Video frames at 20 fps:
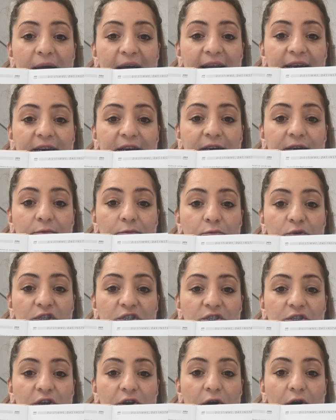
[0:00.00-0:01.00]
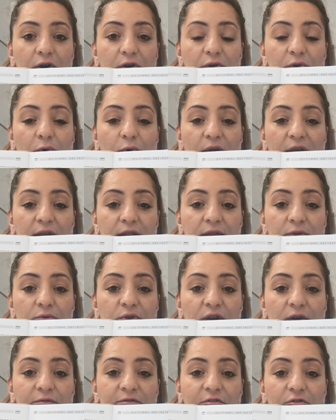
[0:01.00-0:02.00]
better, which are going through
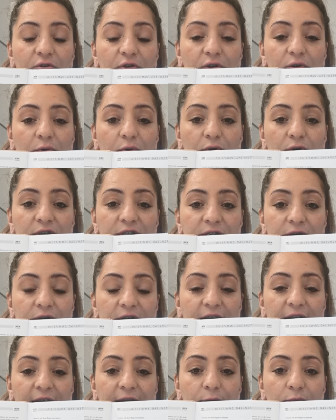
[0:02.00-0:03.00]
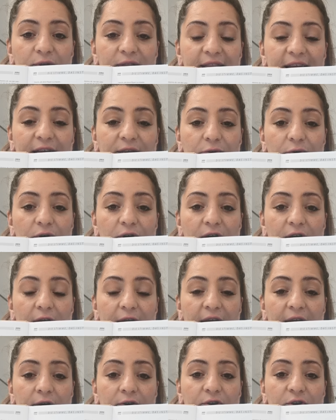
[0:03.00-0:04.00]
your vocal cords, okay? With that
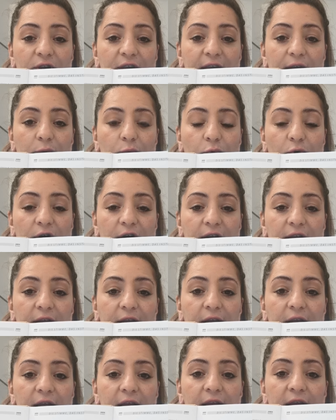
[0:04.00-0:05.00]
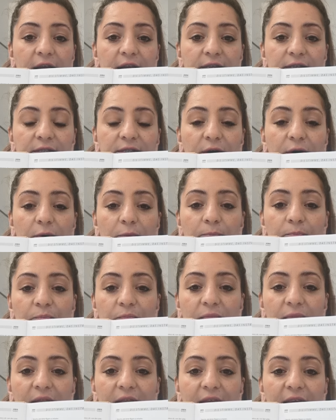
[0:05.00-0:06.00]
air you can work. So
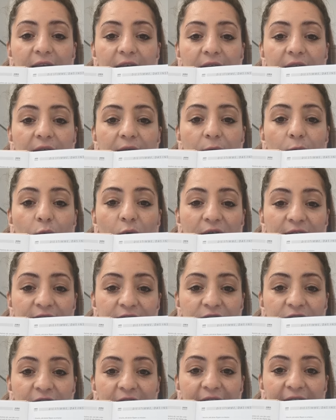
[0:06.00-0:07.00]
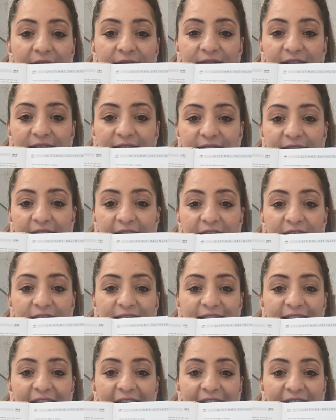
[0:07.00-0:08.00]
once you have this air
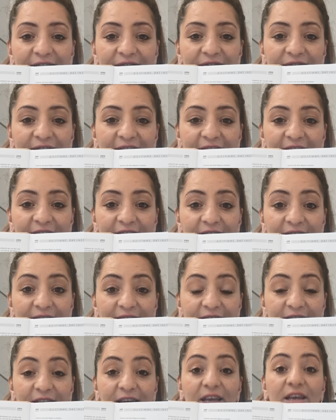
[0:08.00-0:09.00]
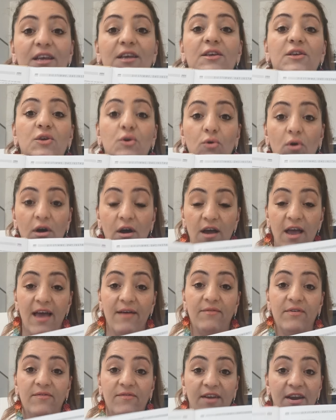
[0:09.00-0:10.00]
tank filled, you
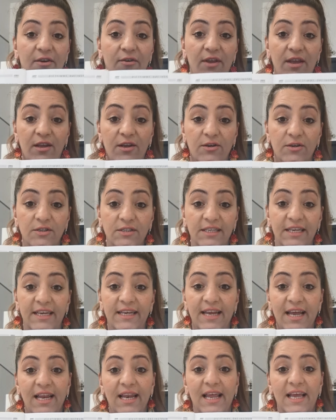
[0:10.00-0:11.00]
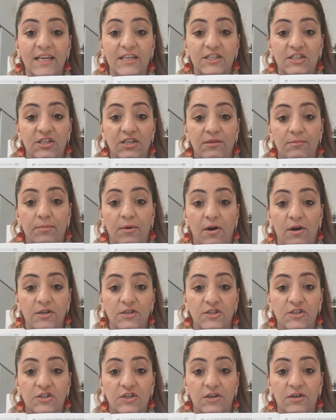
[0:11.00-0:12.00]
have a very good inhalation
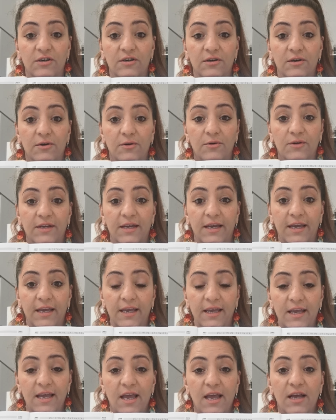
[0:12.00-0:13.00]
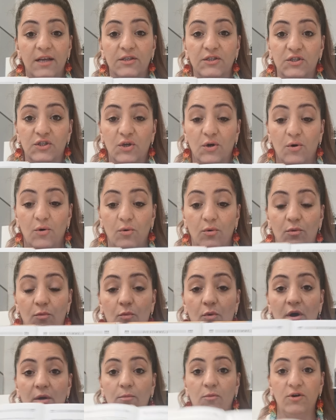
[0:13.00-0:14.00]
posture, okay? So
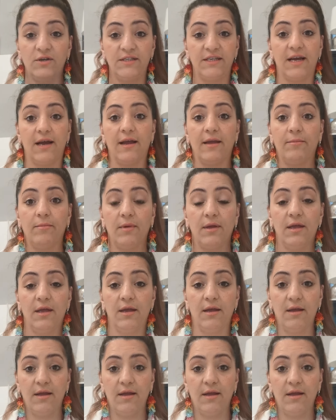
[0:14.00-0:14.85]
one more time.